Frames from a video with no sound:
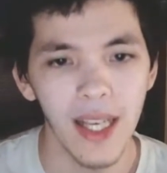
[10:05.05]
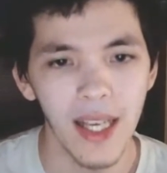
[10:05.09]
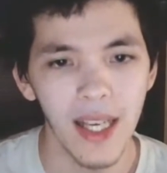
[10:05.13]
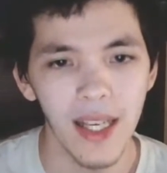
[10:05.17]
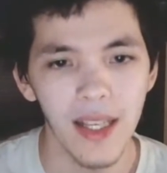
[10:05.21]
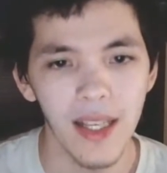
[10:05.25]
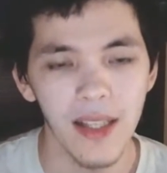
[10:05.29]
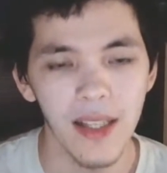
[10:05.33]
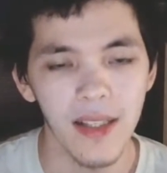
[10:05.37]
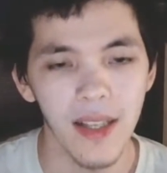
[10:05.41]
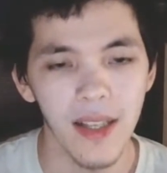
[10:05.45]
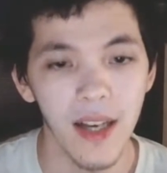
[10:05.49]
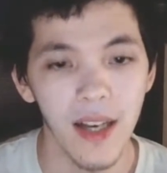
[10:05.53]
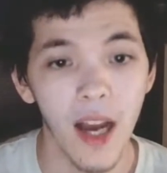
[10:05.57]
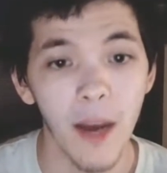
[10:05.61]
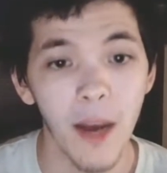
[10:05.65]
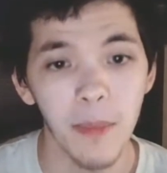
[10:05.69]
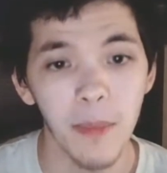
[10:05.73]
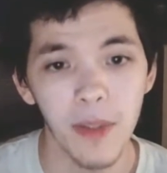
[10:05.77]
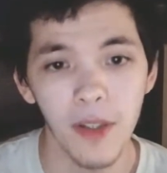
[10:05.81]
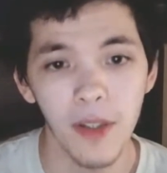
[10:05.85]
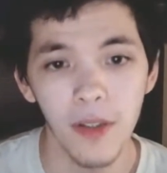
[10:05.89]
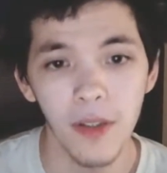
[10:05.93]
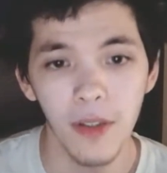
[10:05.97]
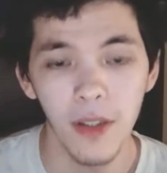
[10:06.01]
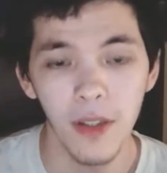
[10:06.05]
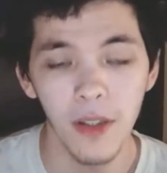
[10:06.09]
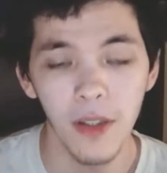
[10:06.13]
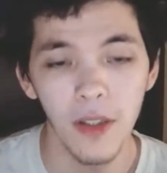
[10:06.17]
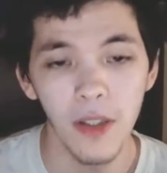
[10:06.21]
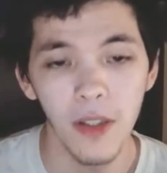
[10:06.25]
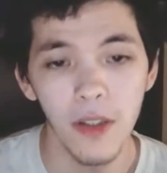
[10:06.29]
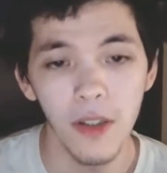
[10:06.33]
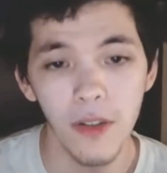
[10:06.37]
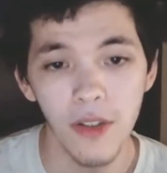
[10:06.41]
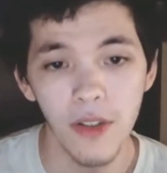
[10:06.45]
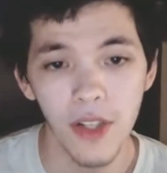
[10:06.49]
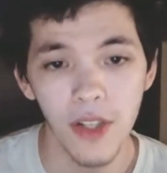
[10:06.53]
is an optical
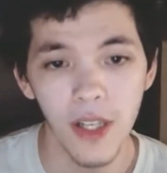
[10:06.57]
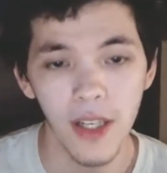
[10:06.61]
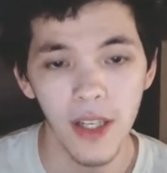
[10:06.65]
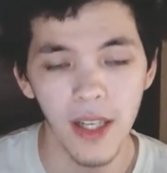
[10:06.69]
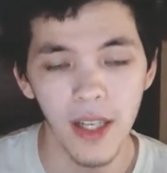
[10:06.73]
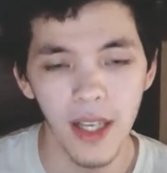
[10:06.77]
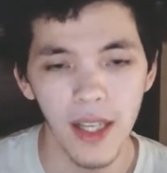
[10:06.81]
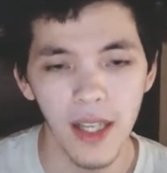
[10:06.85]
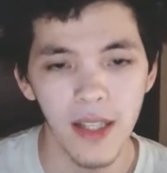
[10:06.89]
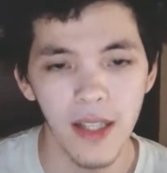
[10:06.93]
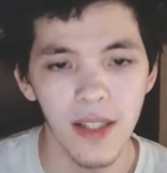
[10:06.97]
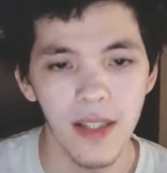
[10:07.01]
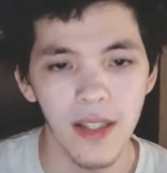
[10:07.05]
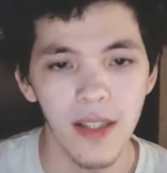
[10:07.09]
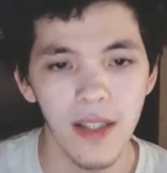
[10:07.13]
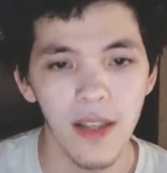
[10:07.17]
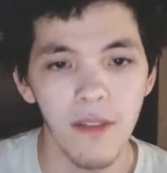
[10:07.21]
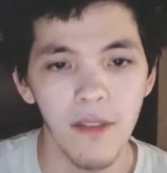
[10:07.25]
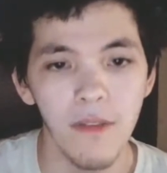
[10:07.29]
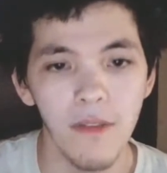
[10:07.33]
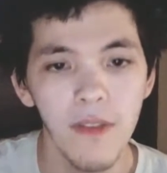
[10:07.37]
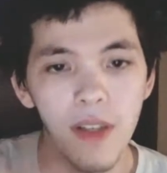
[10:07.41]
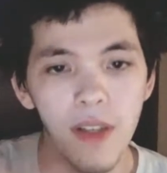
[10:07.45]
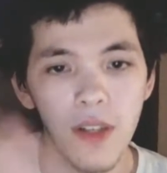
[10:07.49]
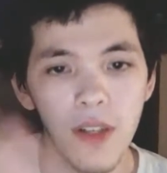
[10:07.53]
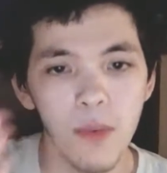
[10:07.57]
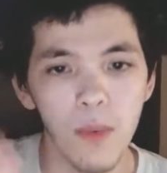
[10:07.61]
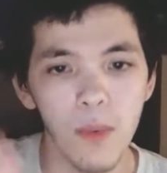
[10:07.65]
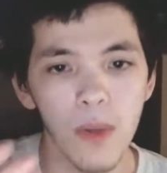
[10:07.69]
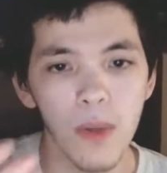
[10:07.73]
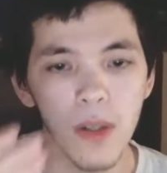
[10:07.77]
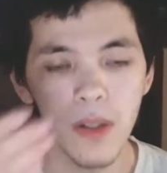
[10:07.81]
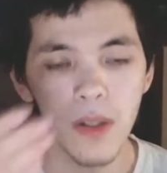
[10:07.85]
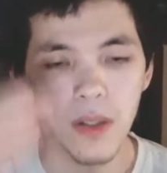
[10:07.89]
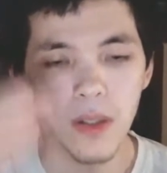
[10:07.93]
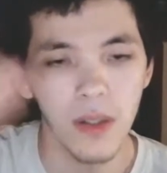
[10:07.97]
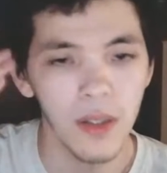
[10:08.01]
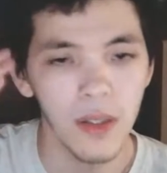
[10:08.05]
illusion. It's the
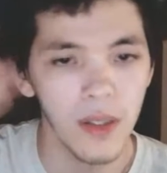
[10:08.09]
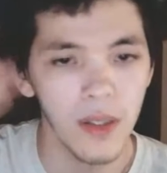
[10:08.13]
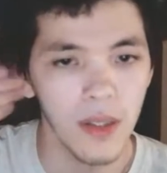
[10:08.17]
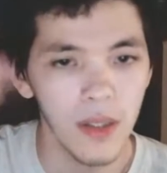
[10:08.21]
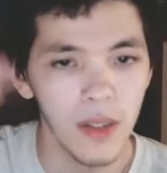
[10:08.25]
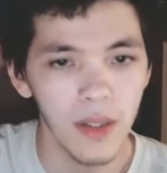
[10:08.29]
visual